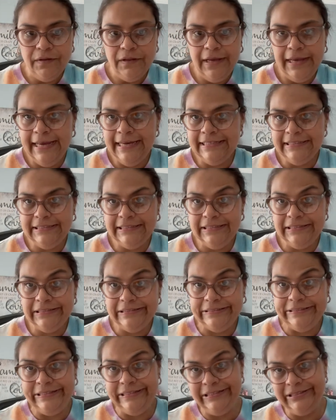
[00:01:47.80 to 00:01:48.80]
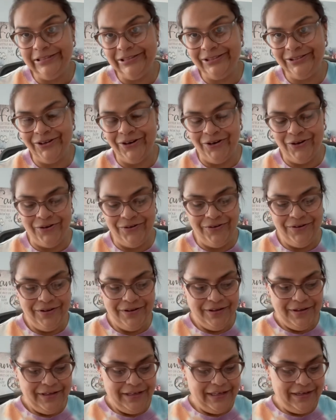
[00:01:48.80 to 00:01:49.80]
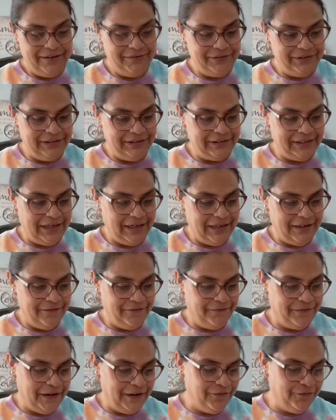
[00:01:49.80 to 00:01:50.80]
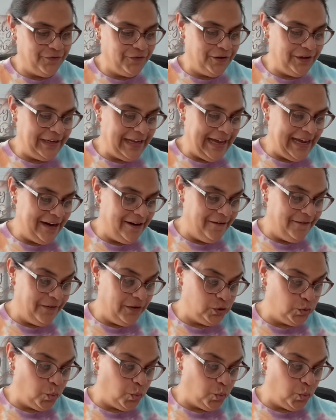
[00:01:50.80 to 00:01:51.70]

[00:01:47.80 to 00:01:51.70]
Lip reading: ATC. So it was fun for a lot of us.